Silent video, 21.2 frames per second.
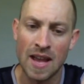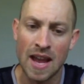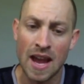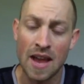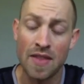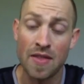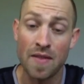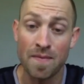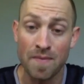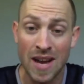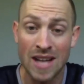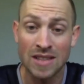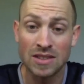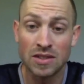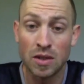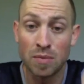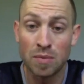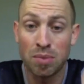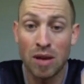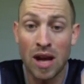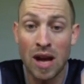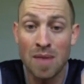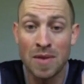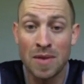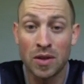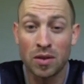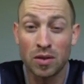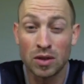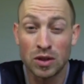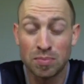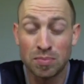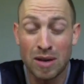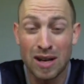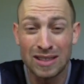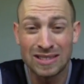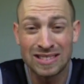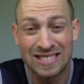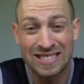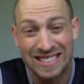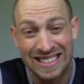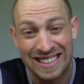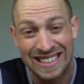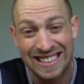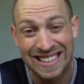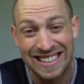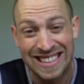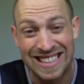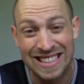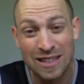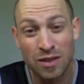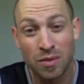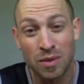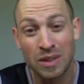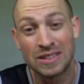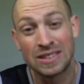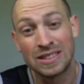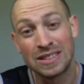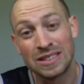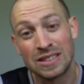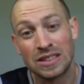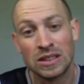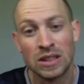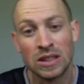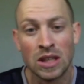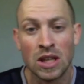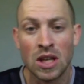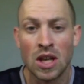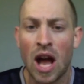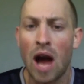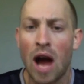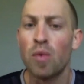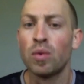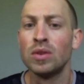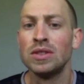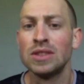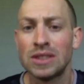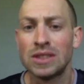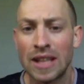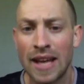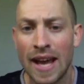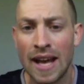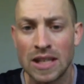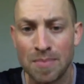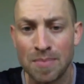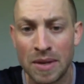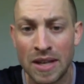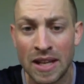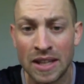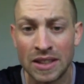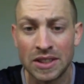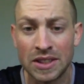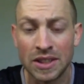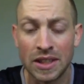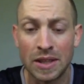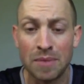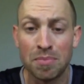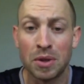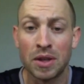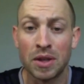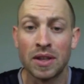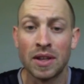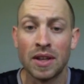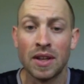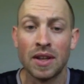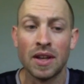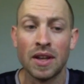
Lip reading: And the faster the plyometric response, it increases, I wouldn't say exponentially, but